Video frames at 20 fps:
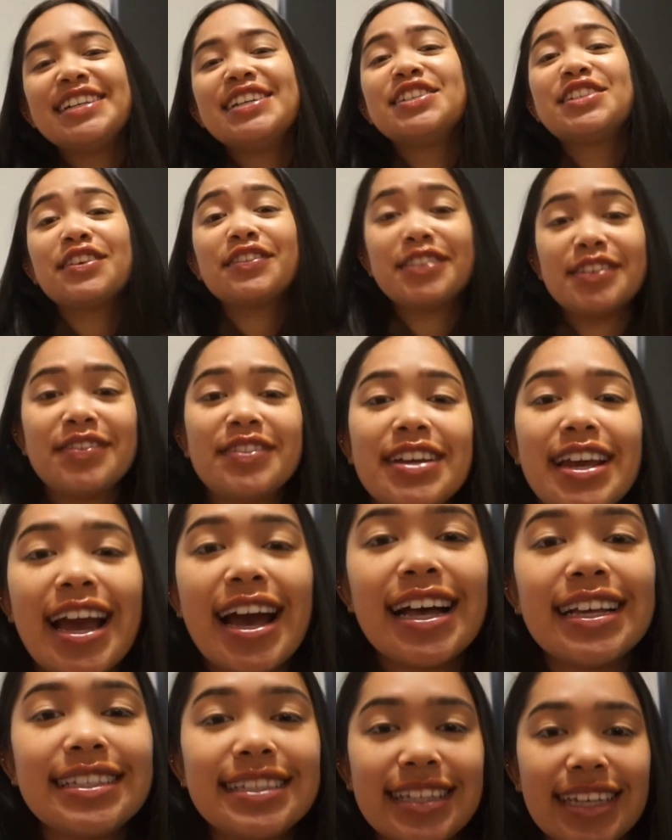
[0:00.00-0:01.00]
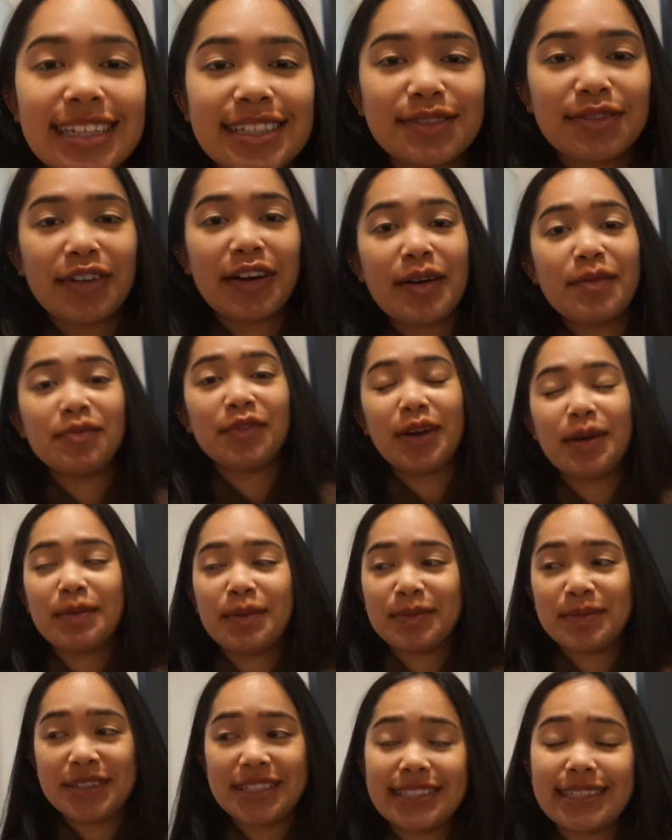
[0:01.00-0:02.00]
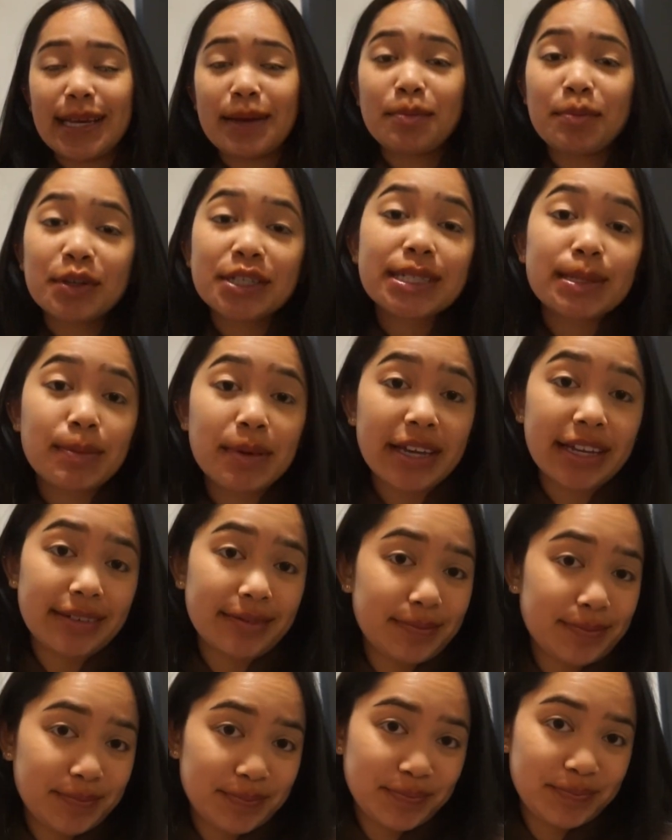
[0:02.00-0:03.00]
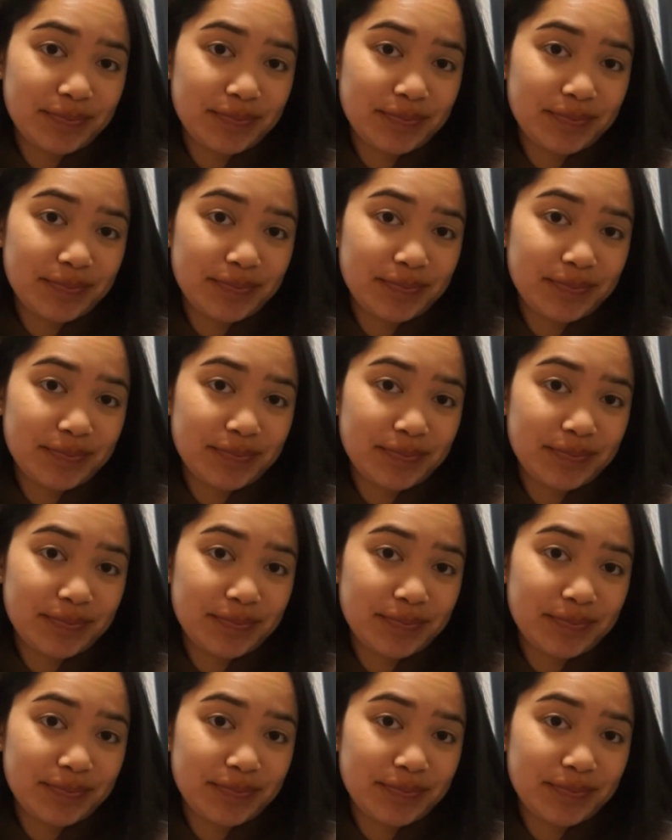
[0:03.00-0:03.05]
So if somebody asks us where I'm from, I'm going to say Brisbane.